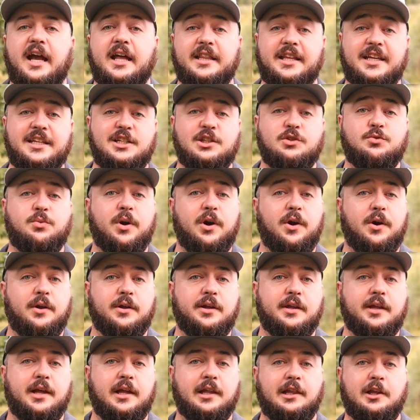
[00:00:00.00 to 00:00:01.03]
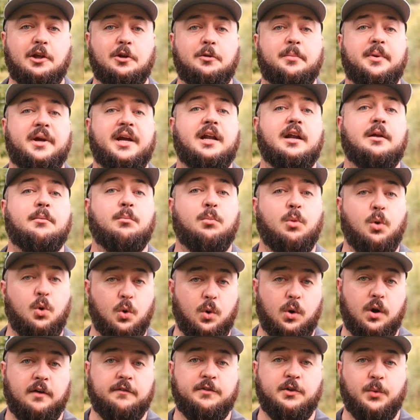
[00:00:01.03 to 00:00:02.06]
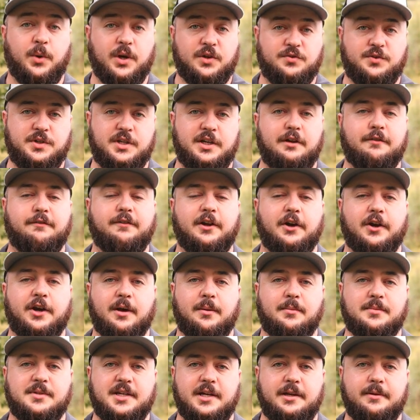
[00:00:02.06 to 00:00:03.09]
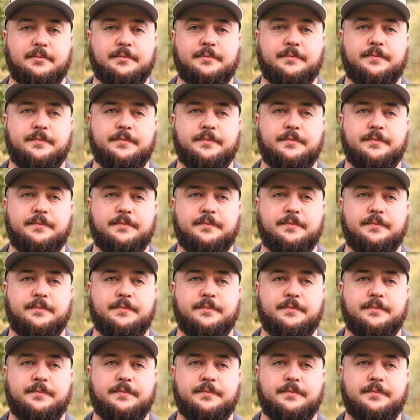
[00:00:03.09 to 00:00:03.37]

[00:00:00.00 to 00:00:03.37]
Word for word: And this is where a little bit more of the West Virginia flair comes in.